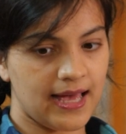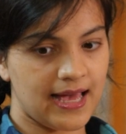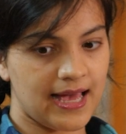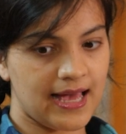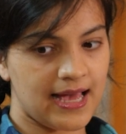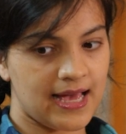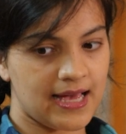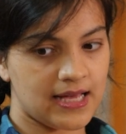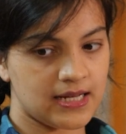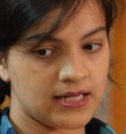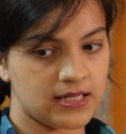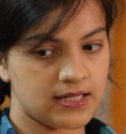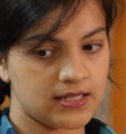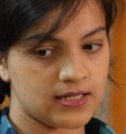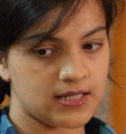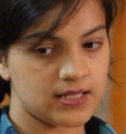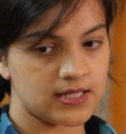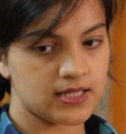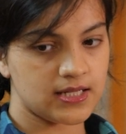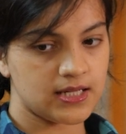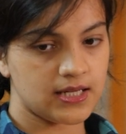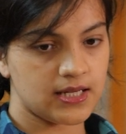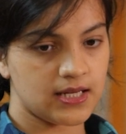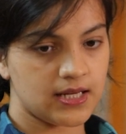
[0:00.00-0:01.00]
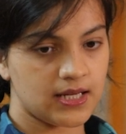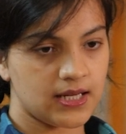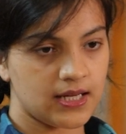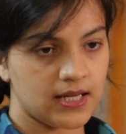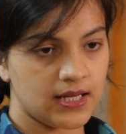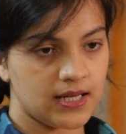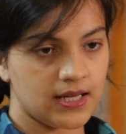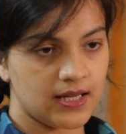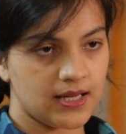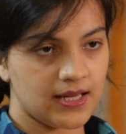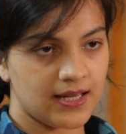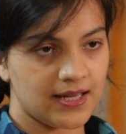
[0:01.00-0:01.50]
and."
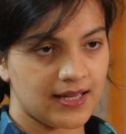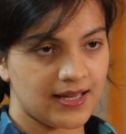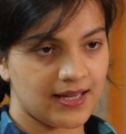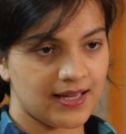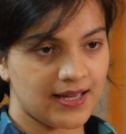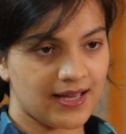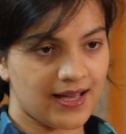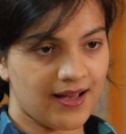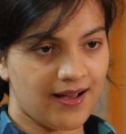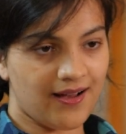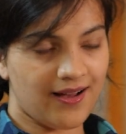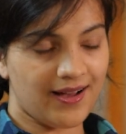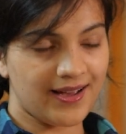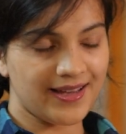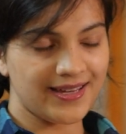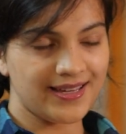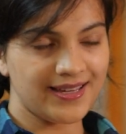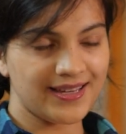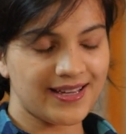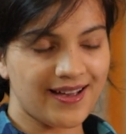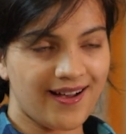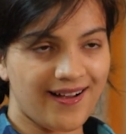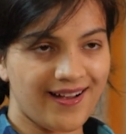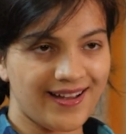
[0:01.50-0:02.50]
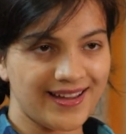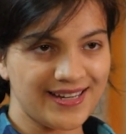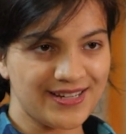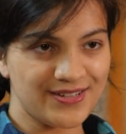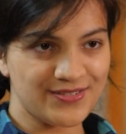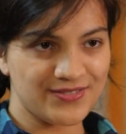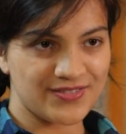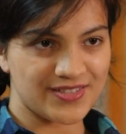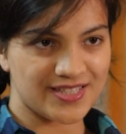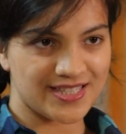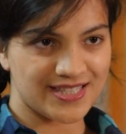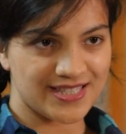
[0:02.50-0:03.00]
I
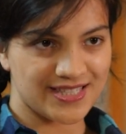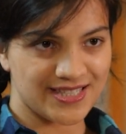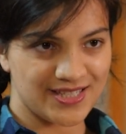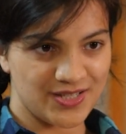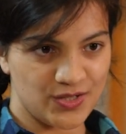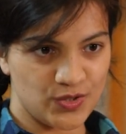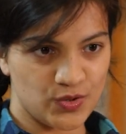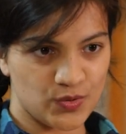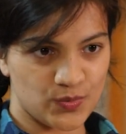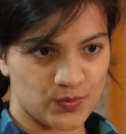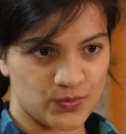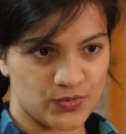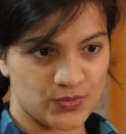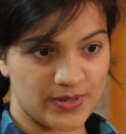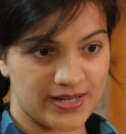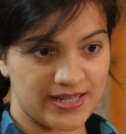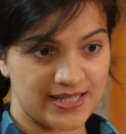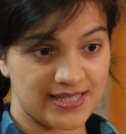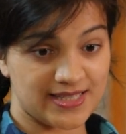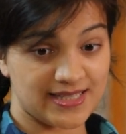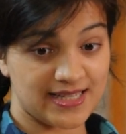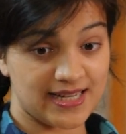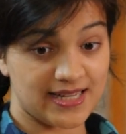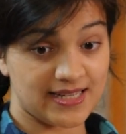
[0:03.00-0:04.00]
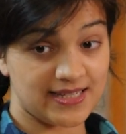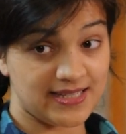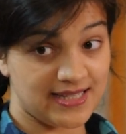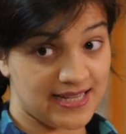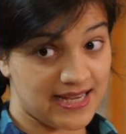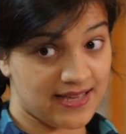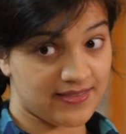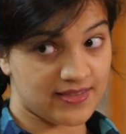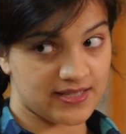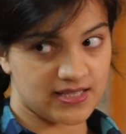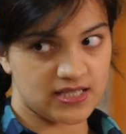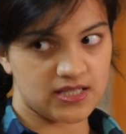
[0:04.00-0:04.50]
kind of assumed when he said,
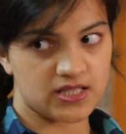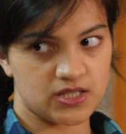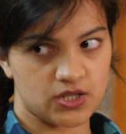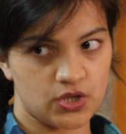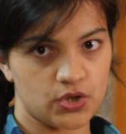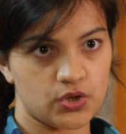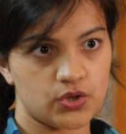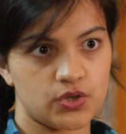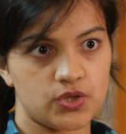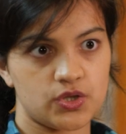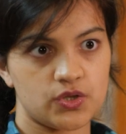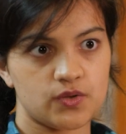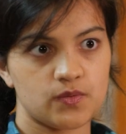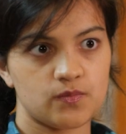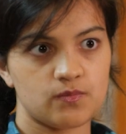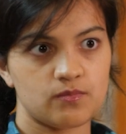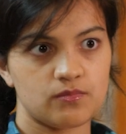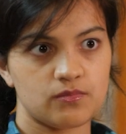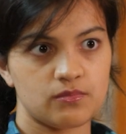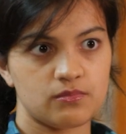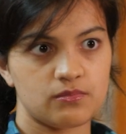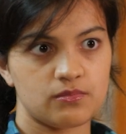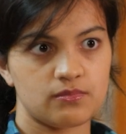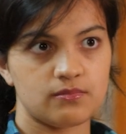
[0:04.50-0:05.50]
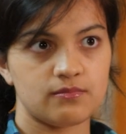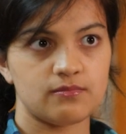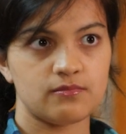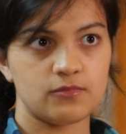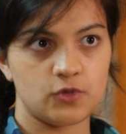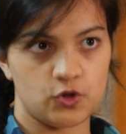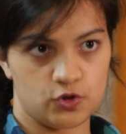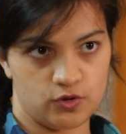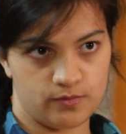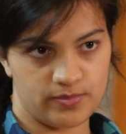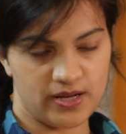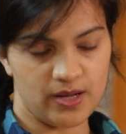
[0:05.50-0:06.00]
Yeah, this is good,
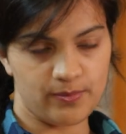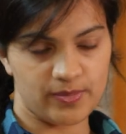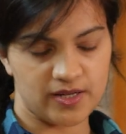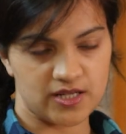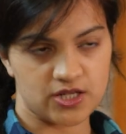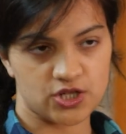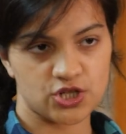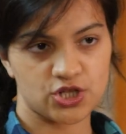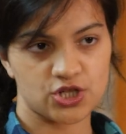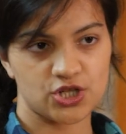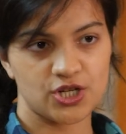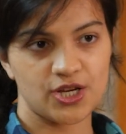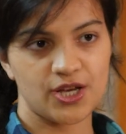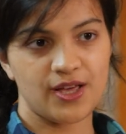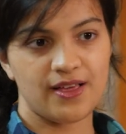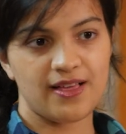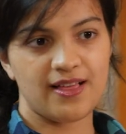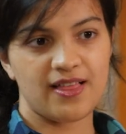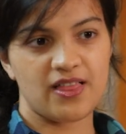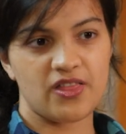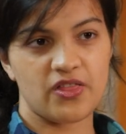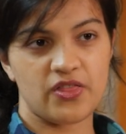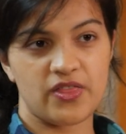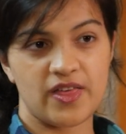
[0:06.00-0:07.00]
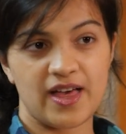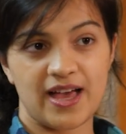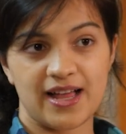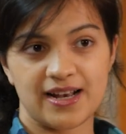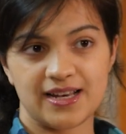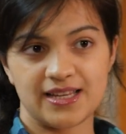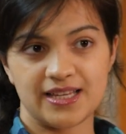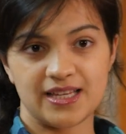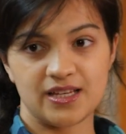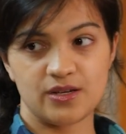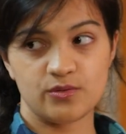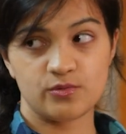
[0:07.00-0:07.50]
you should publish,
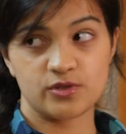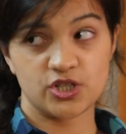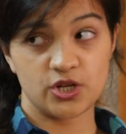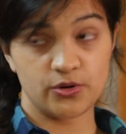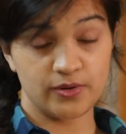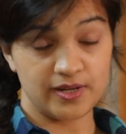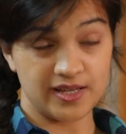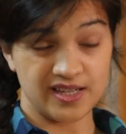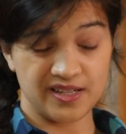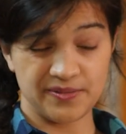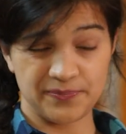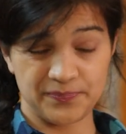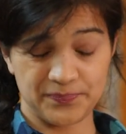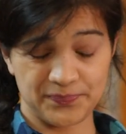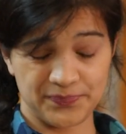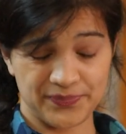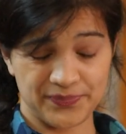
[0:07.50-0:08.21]
that he was joking.